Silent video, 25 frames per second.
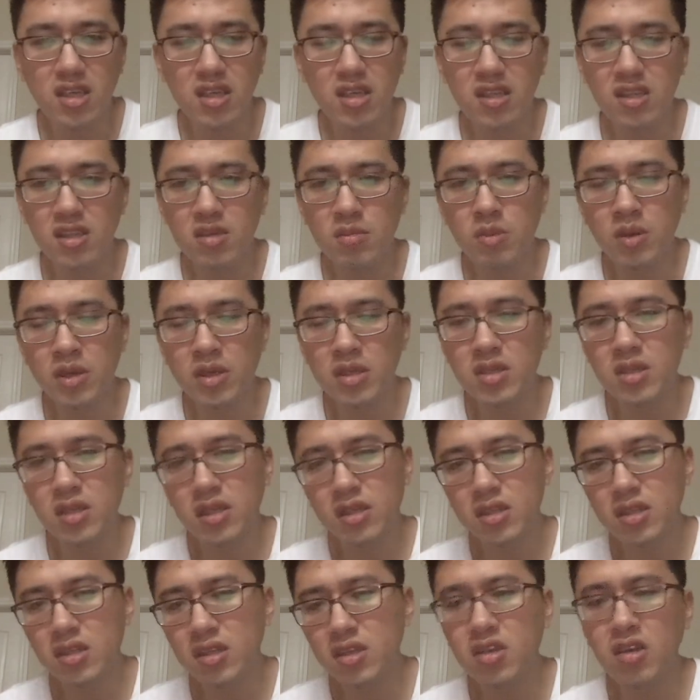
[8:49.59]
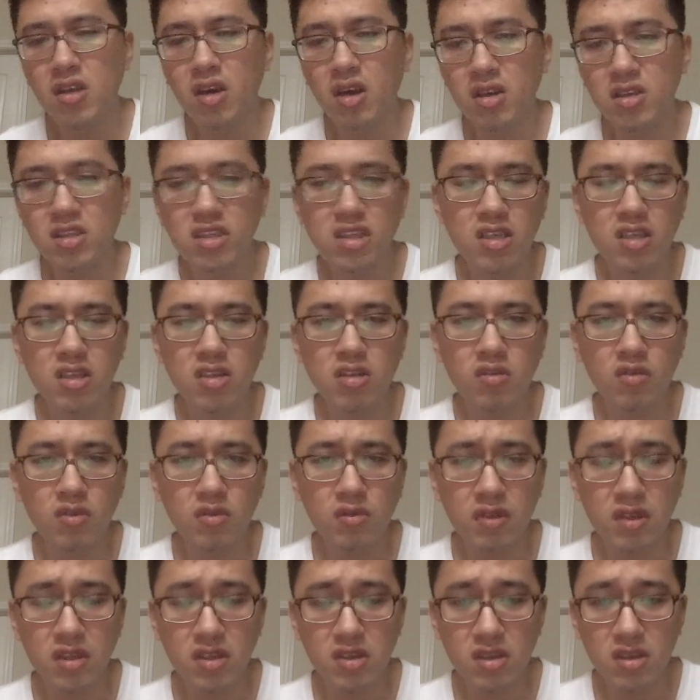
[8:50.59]
It depends on the logic you are
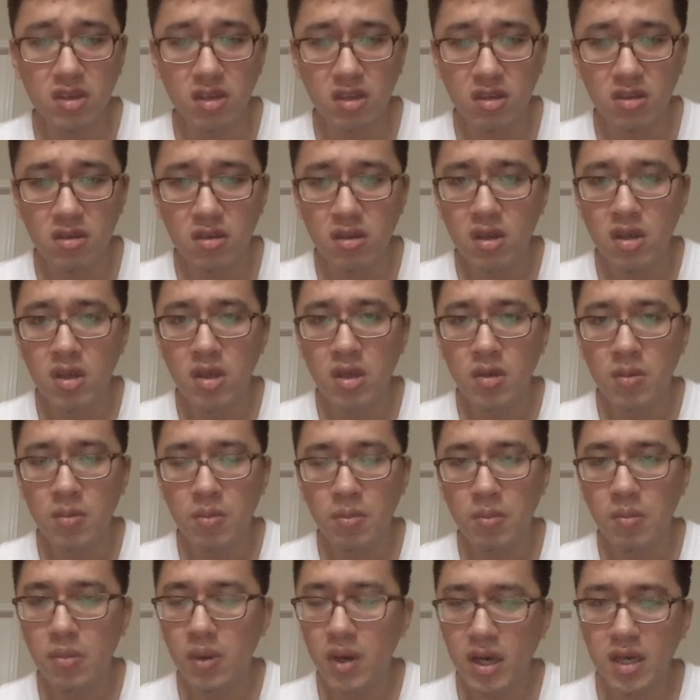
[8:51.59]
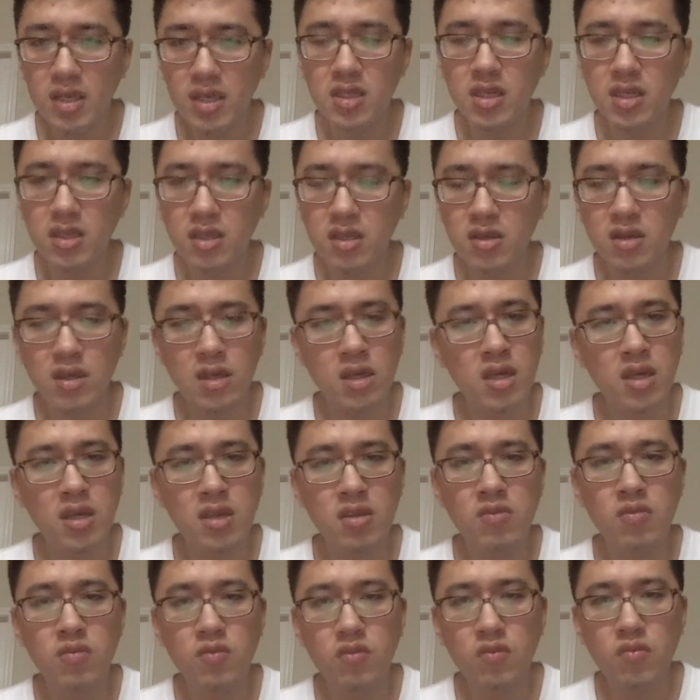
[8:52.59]
returning, but it
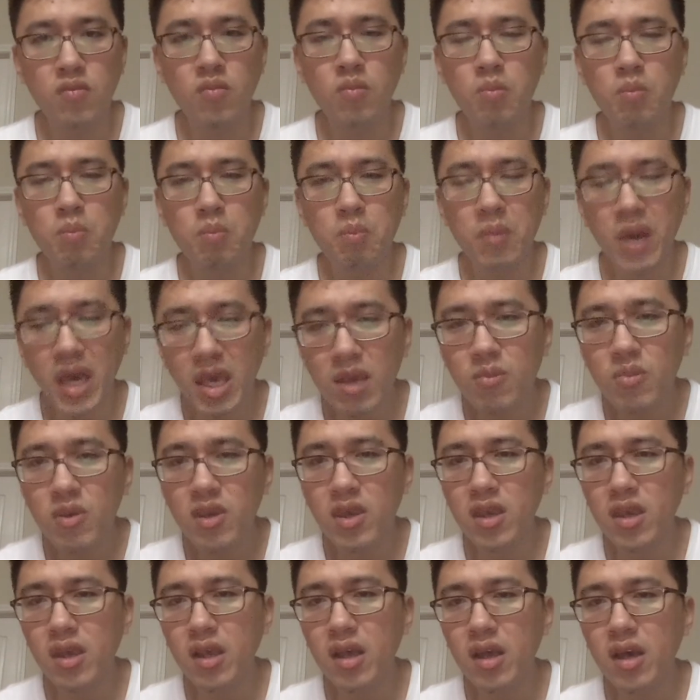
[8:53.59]
may be